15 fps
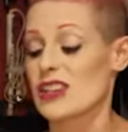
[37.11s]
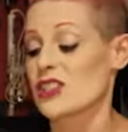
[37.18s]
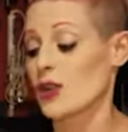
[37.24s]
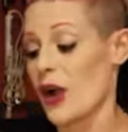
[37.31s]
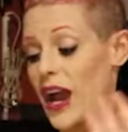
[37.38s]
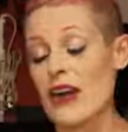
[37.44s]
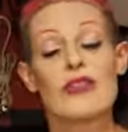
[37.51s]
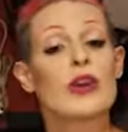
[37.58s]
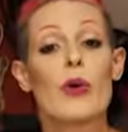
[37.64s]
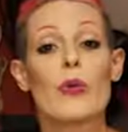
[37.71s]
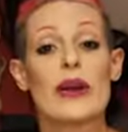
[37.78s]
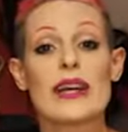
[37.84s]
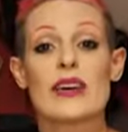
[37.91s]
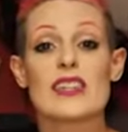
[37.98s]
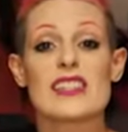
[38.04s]
so having a
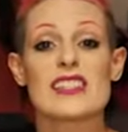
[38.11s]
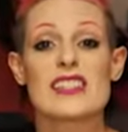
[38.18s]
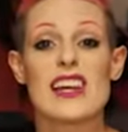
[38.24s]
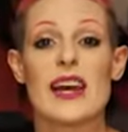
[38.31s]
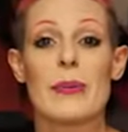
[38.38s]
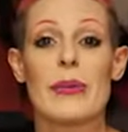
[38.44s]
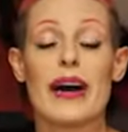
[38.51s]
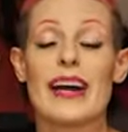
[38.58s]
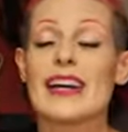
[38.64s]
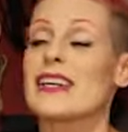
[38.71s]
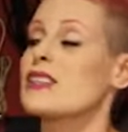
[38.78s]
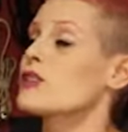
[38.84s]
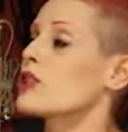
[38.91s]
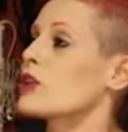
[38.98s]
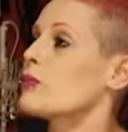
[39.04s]
wig on standby
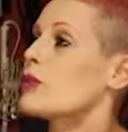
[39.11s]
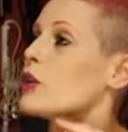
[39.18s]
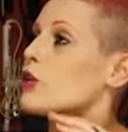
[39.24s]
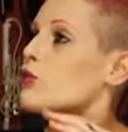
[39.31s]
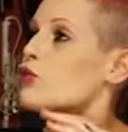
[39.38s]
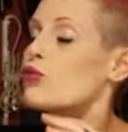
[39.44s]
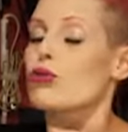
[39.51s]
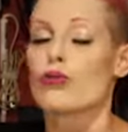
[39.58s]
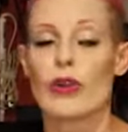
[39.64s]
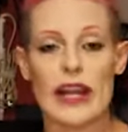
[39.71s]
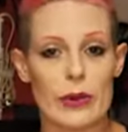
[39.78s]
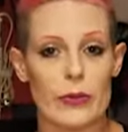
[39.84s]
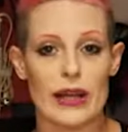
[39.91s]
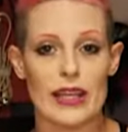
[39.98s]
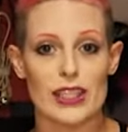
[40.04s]
is gonna be a
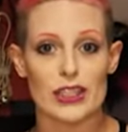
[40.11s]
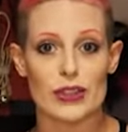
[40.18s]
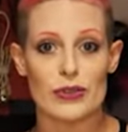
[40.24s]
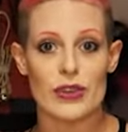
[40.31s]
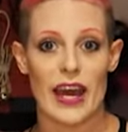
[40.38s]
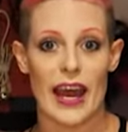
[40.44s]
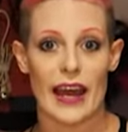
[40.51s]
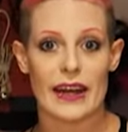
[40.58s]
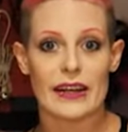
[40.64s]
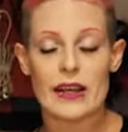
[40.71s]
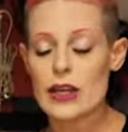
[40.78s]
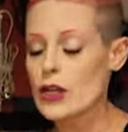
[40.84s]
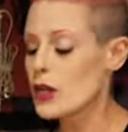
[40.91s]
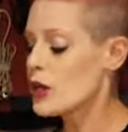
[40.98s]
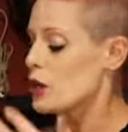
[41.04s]
great way to do that.
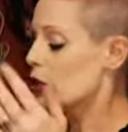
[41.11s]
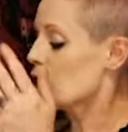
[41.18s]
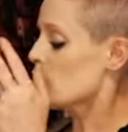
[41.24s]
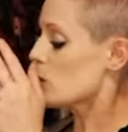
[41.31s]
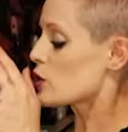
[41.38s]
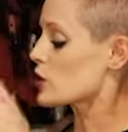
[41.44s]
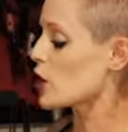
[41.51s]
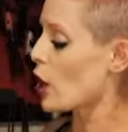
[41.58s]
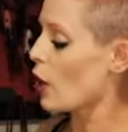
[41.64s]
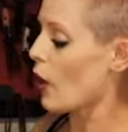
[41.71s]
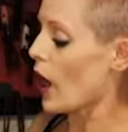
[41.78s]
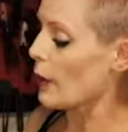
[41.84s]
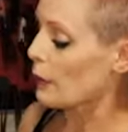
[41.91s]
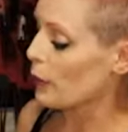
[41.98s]
So I